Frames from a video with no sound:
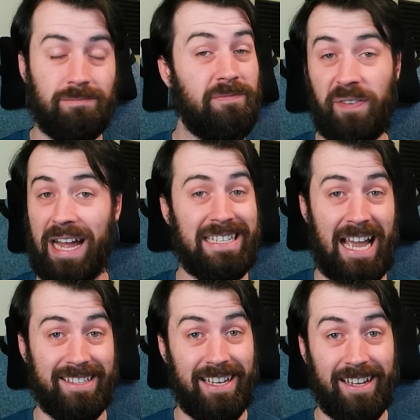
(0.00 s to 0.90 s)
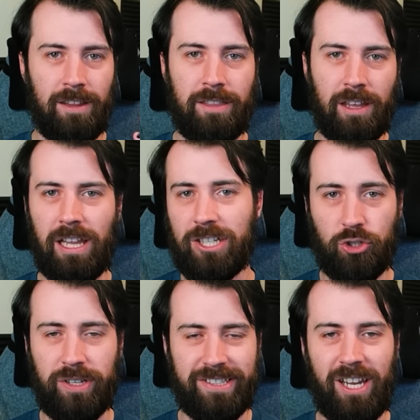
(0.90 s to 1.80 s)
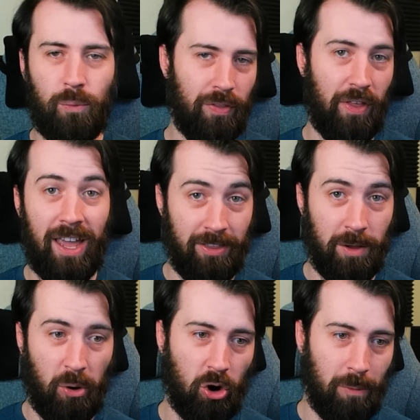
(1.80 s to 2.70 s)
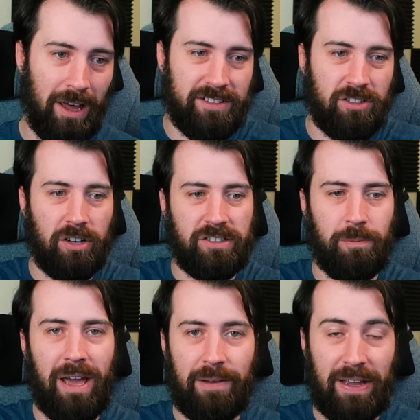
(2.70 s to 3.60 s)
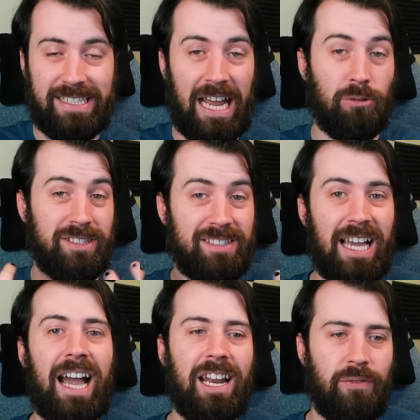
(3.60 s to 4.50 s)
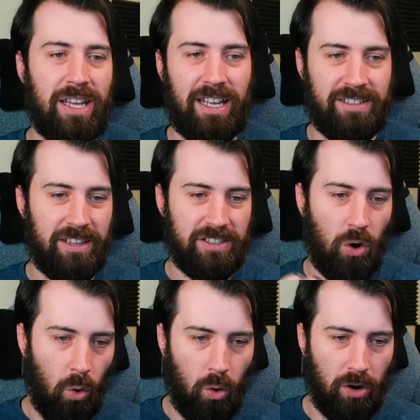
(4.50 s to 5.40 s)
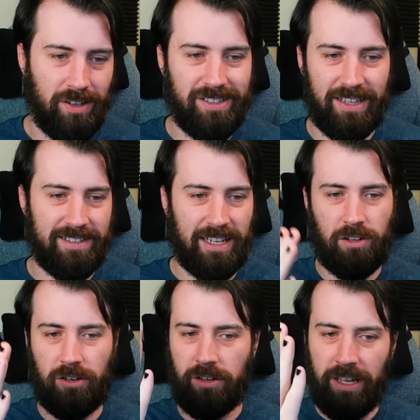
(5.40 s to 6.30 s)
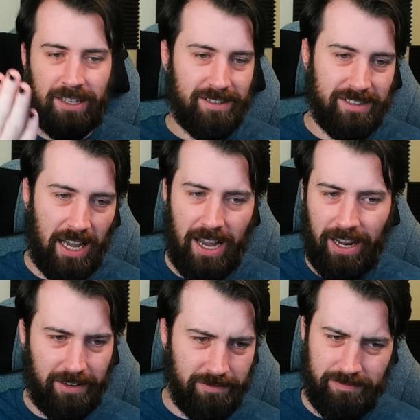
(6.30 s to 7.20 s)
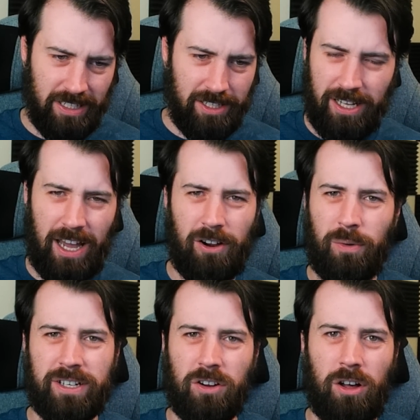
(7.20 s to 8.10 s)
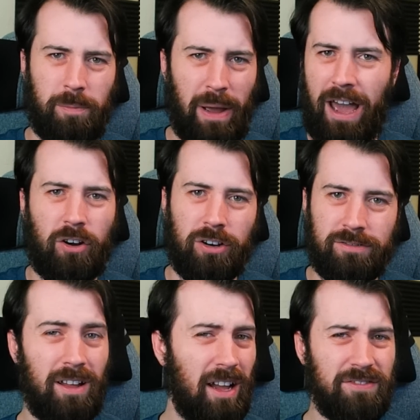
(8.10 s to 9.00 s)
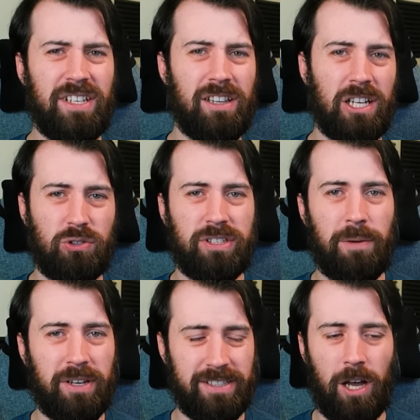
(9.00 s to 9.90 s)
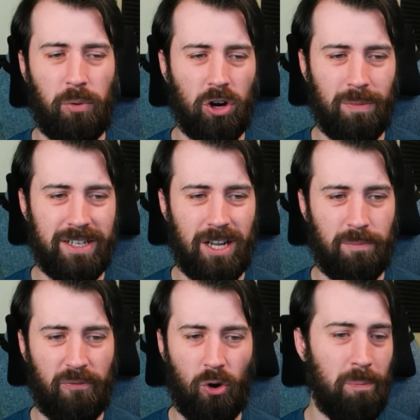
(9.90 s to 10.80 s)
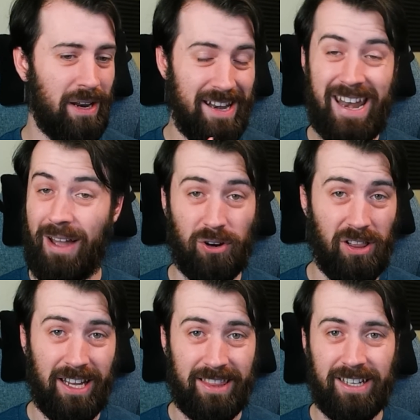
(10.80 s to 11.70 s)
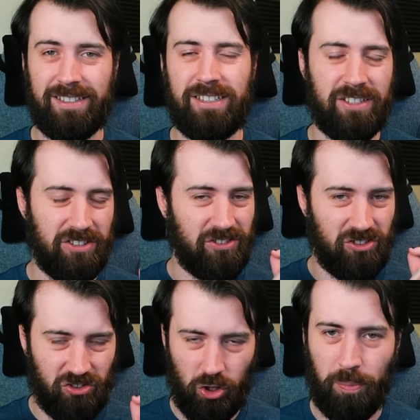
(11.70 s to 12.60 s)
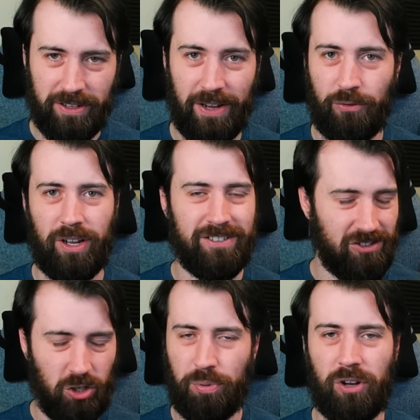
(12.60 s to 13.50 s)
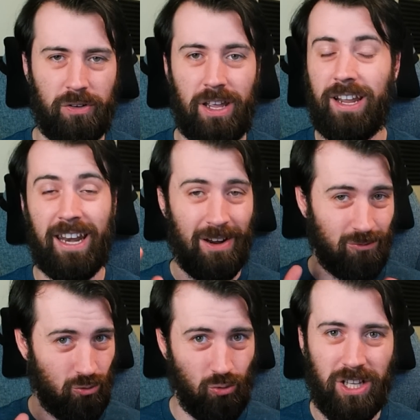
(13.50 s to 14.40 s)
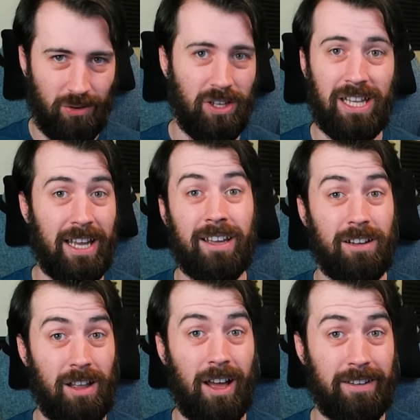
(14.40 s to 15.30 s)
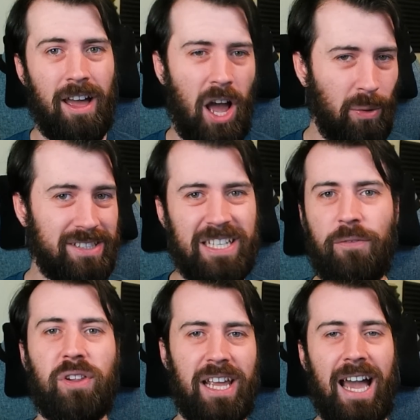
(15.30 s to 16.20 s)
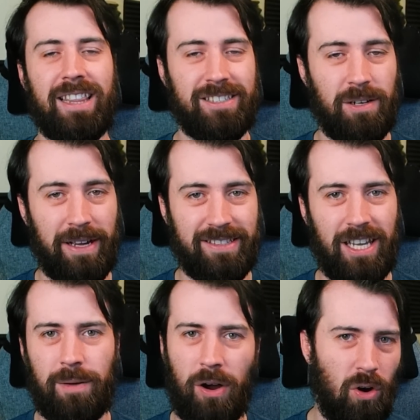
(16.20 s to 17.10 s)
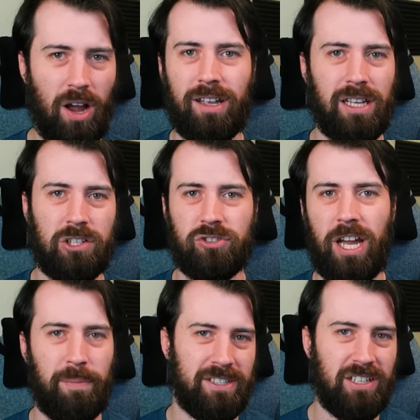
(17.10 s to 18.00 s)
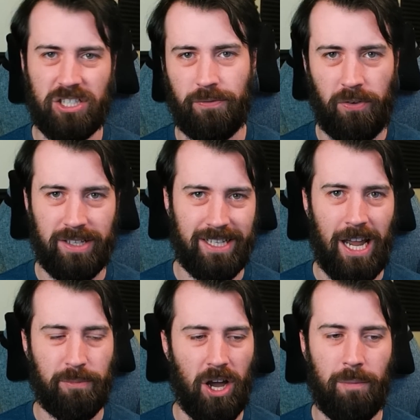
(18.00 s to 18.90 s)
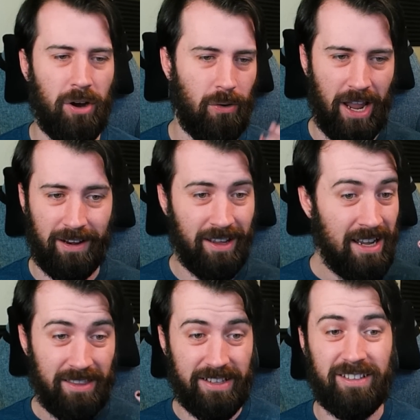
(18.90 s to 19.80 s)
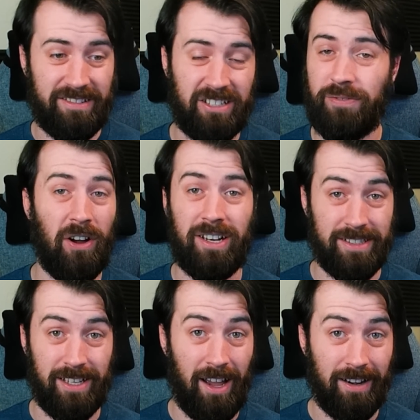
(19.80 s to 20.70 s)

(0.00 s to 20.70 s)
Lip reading: fantastic. The electricity within the Pokemon is starting to manifest outside of it into these horns and this like little side, I don't know what to call it, pattern. I've seen electric type gazelle Pokemon done before, but never like this. This is super different, super unique, and I really, really like it a lot. I would definitely add this to my team. A rock electric type is such a fun type combo, and this is such a fun design.